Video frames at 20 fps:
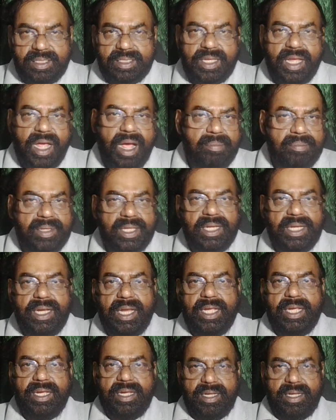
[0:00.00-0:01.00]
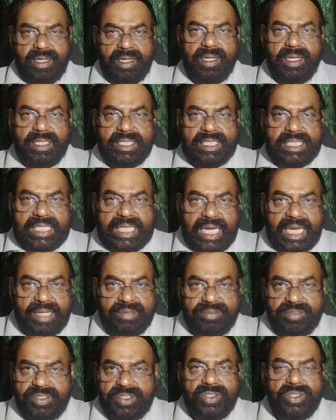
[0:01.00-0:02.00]
something like
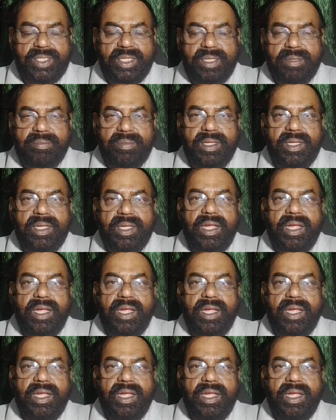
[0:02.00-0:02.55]
slaves to them.